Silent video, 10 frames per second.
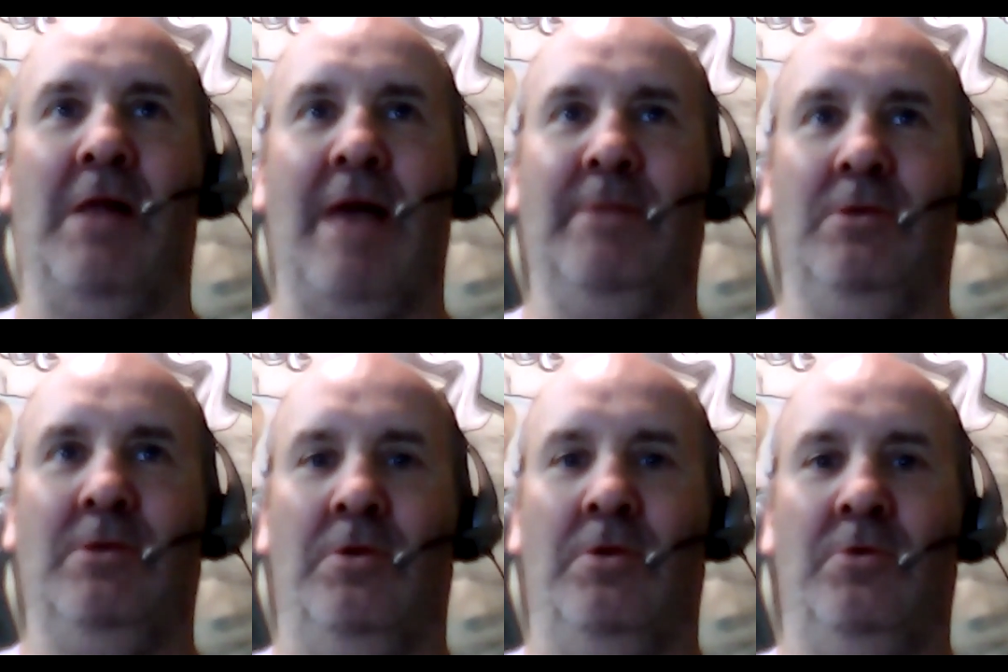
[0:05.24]
Abbe
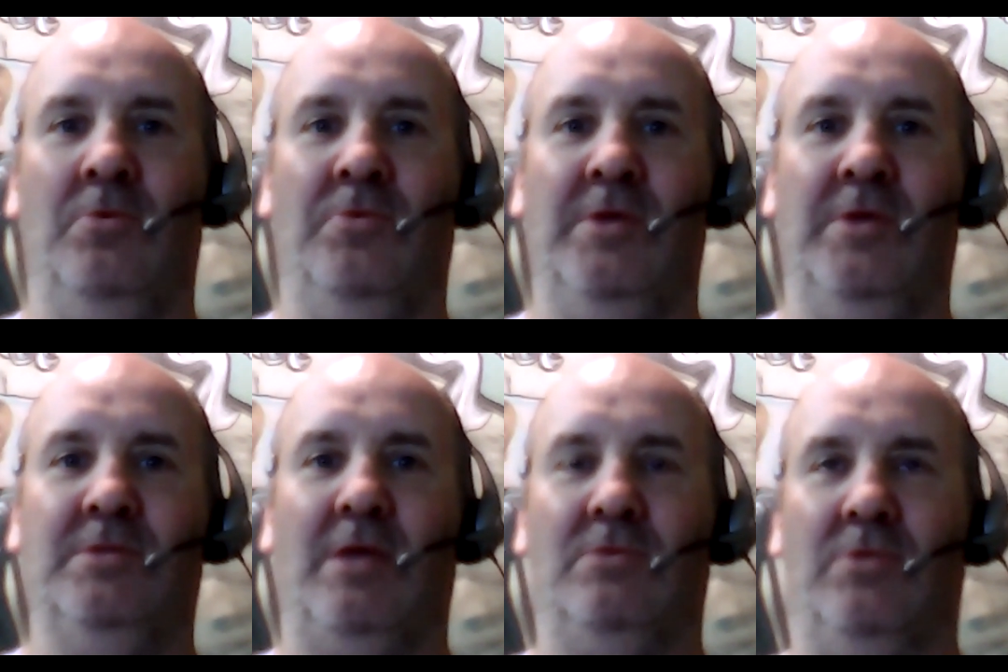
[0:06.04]
Don, who these
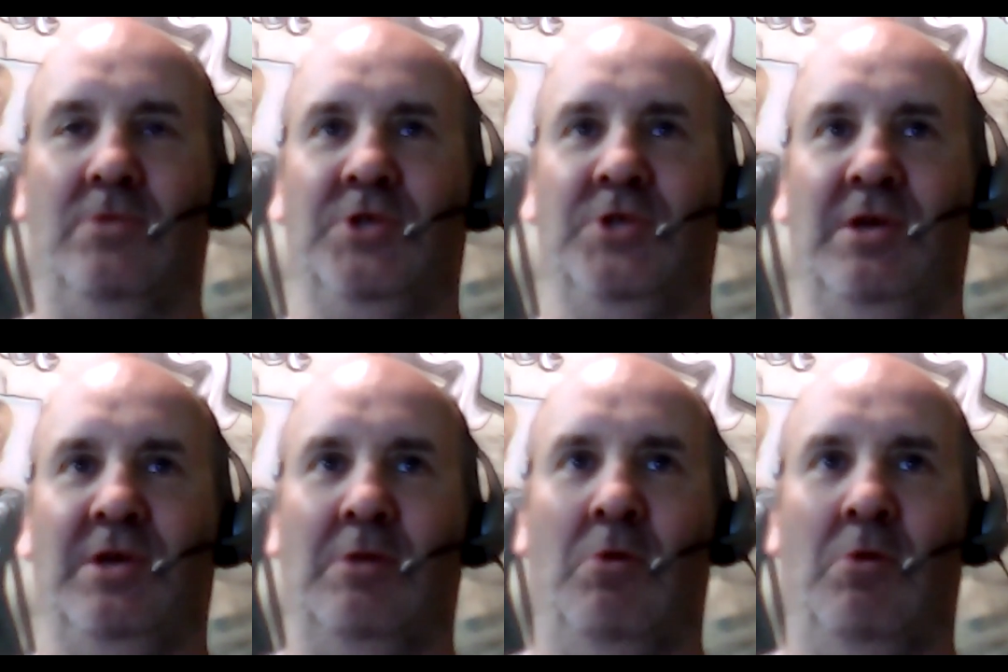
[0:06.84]
days, although she has
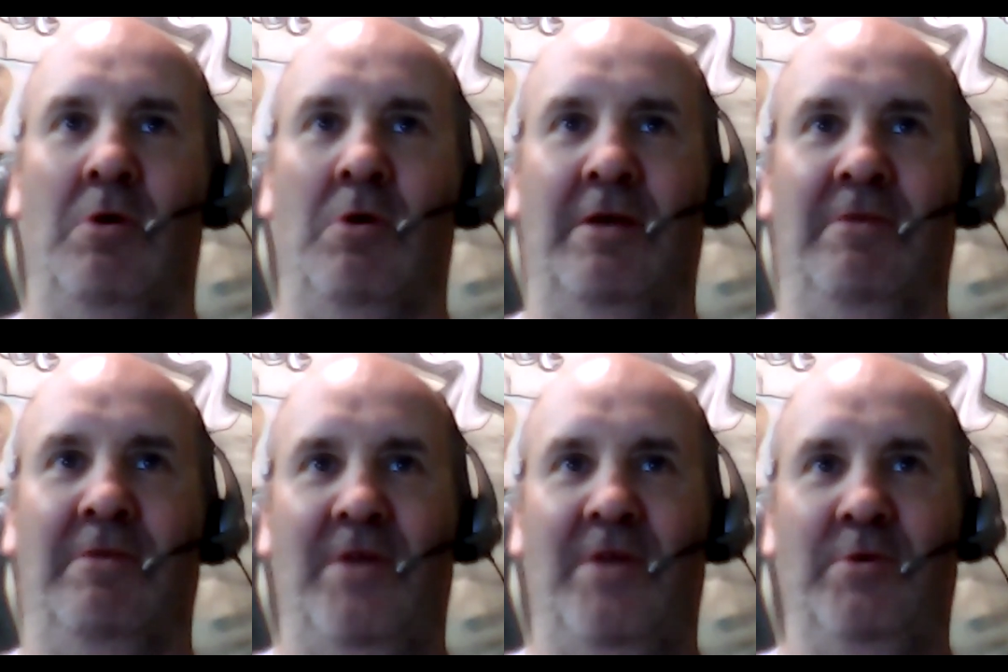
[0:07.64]
a long and
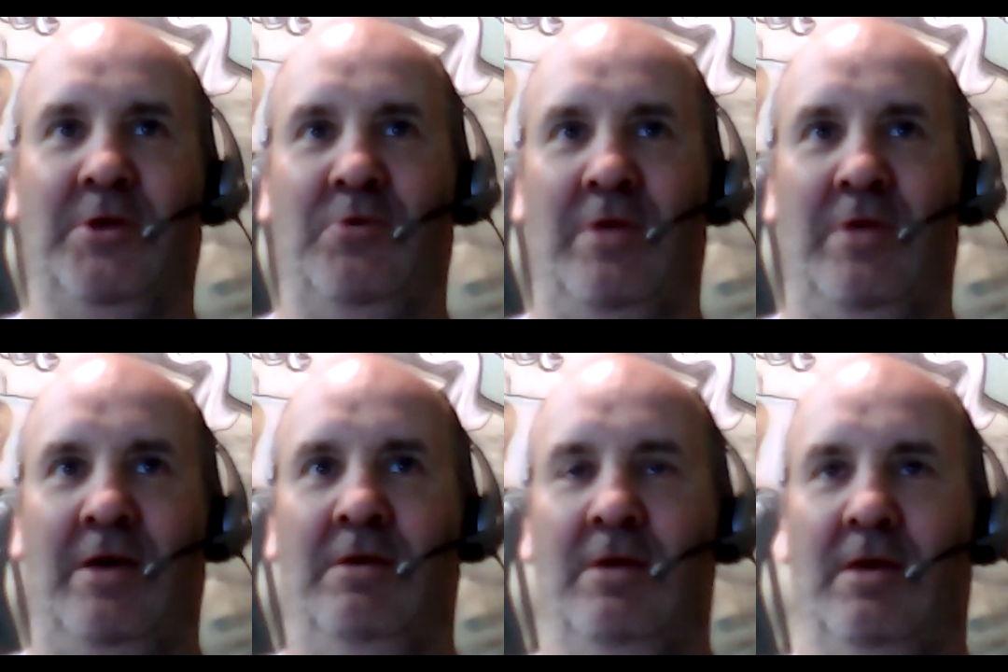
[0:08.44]
varied career
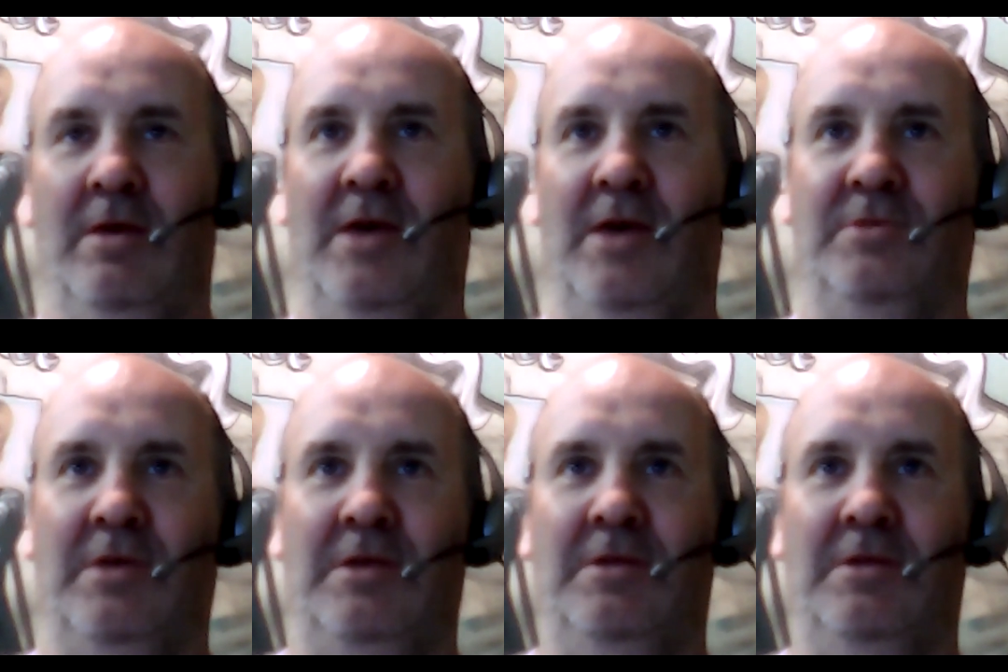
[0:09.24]
as
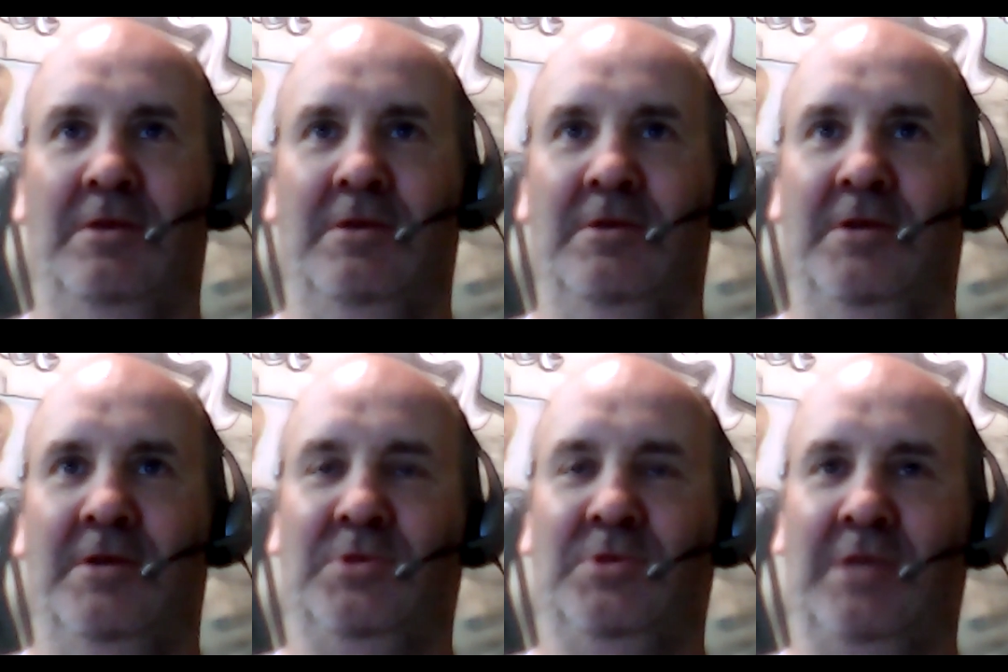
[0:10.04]
an
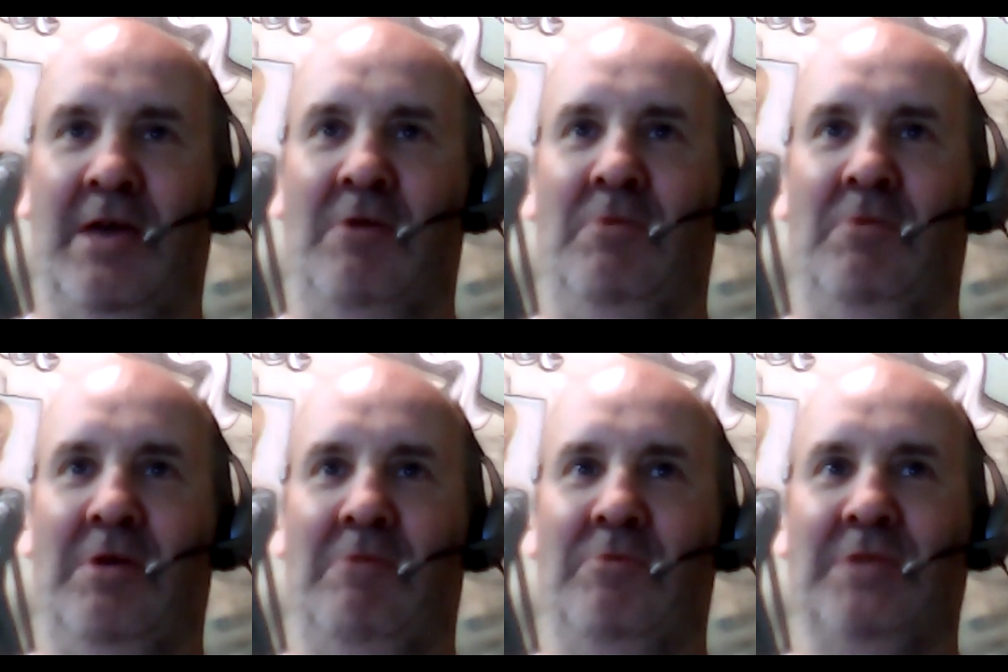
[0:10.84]
interesting, hang on, what
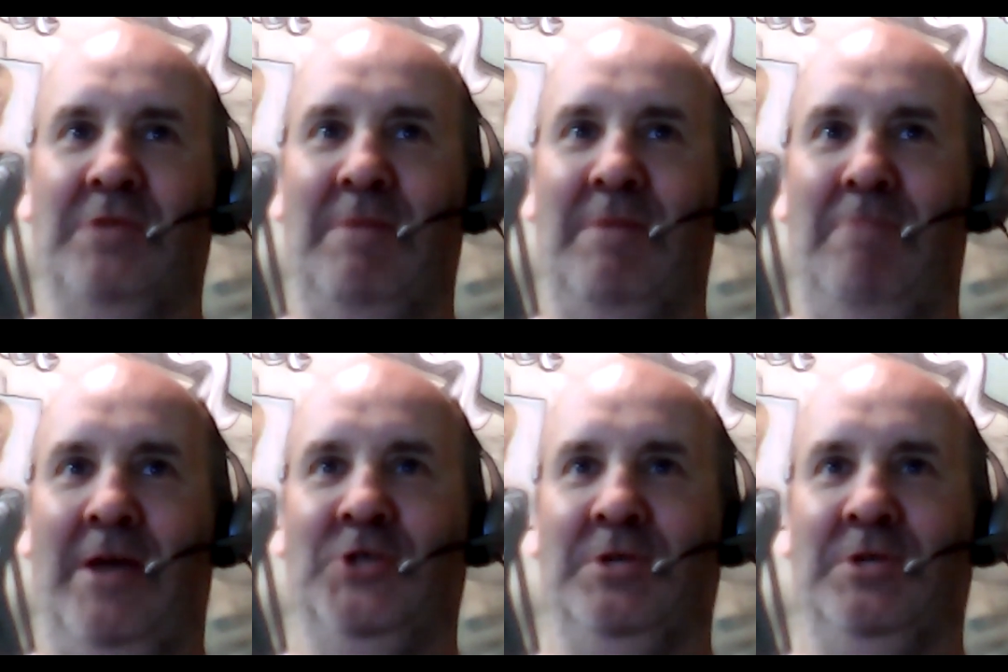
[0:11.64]
do we say, Abbe,
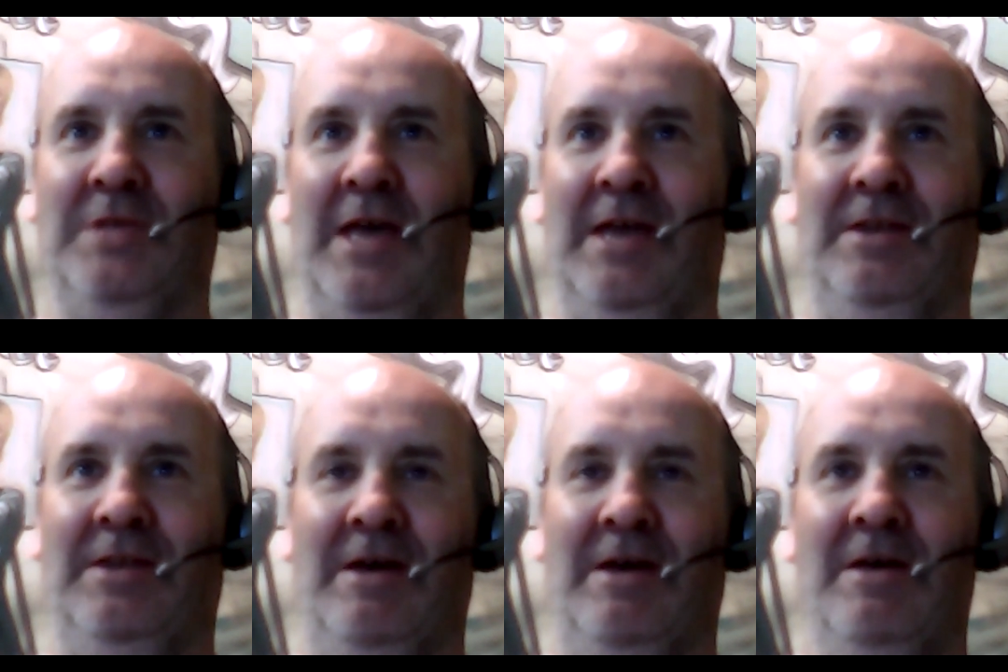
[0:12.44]
patient and
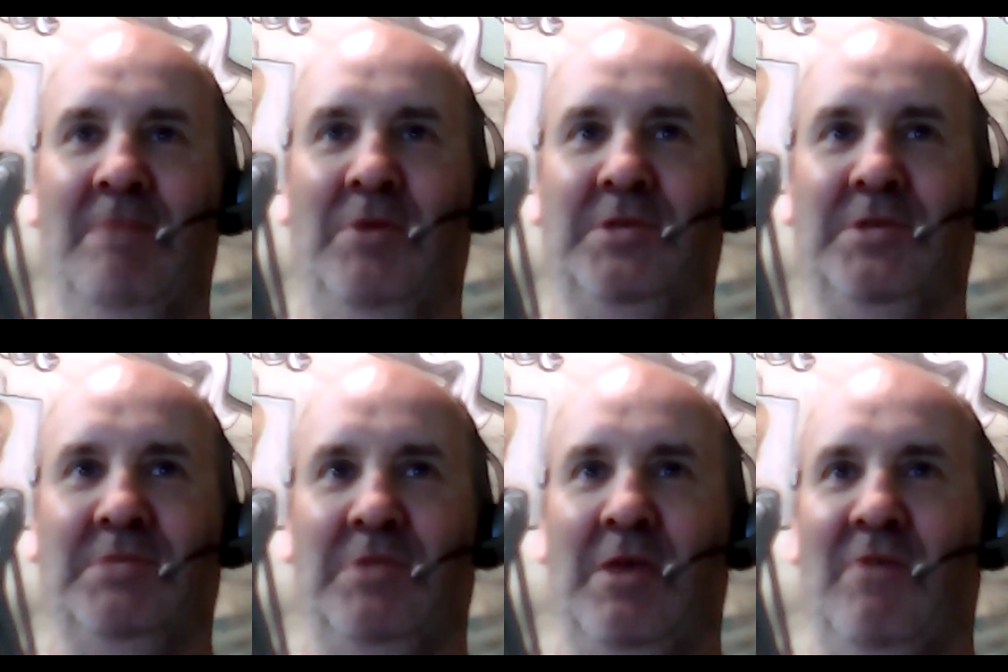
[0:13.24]

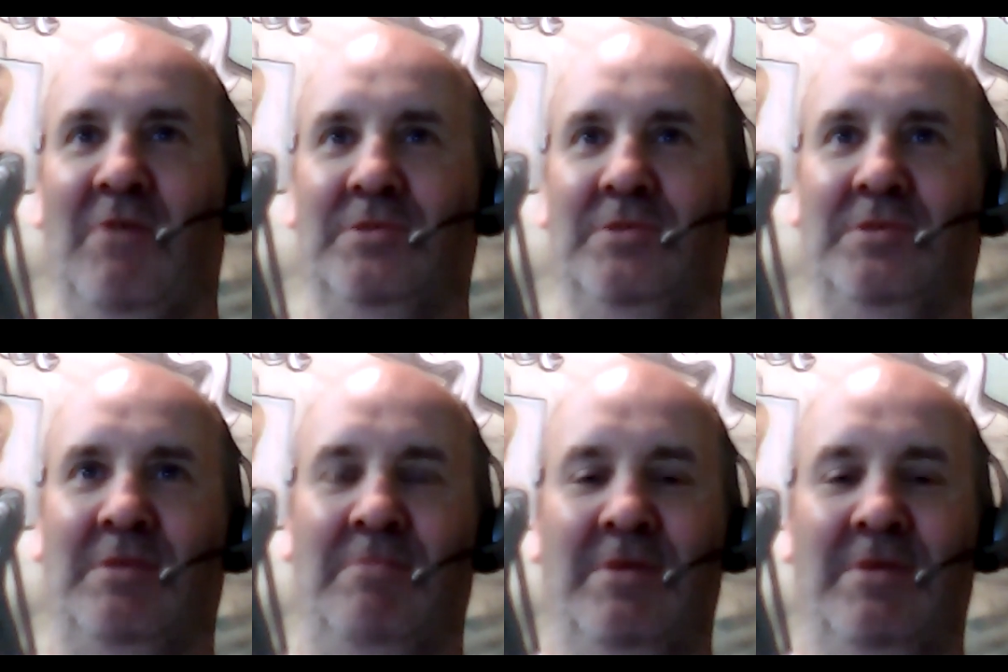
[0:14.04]
participant in the healthcare
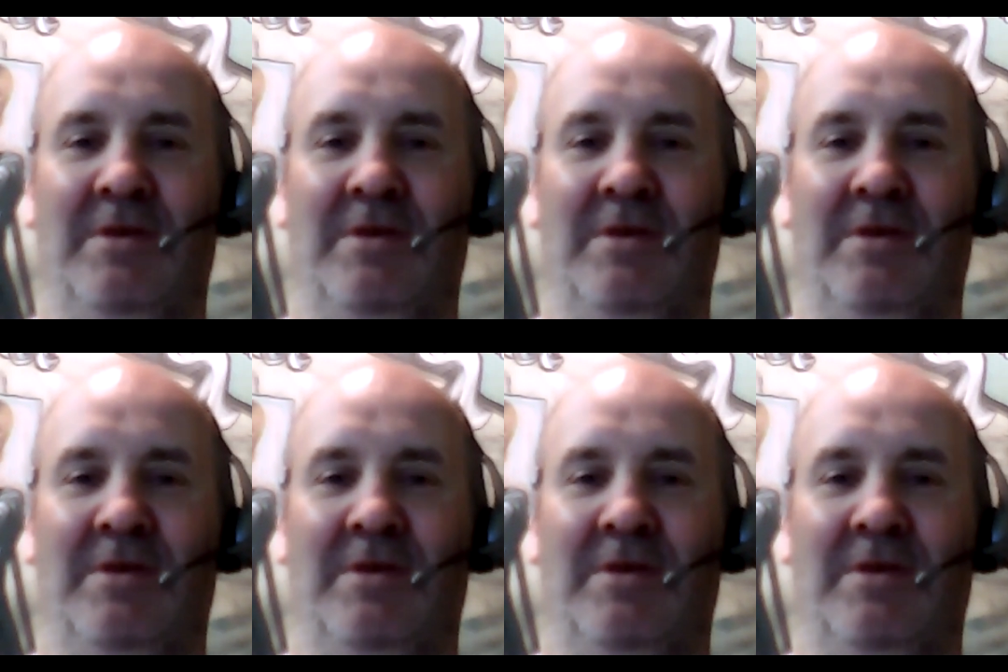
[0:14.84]
system,